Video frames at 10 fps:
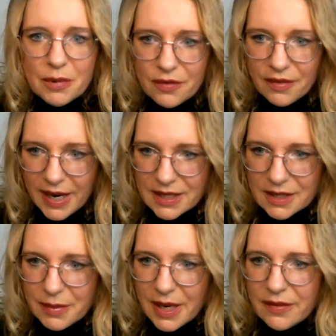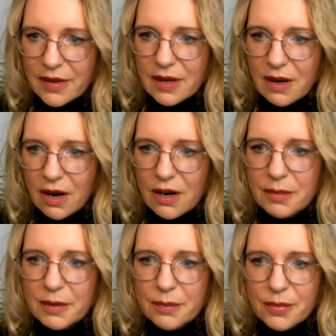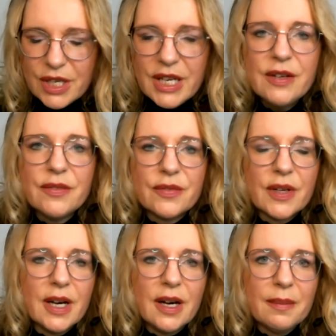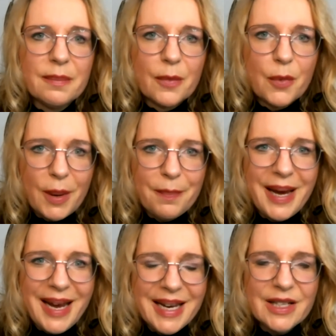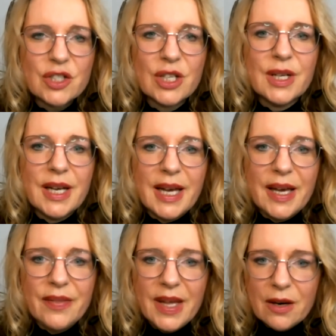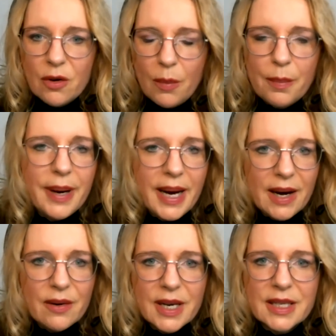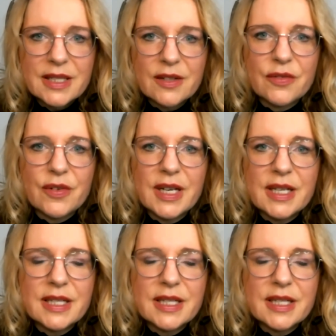provided by the Carbon Brief web page, and they are comparing different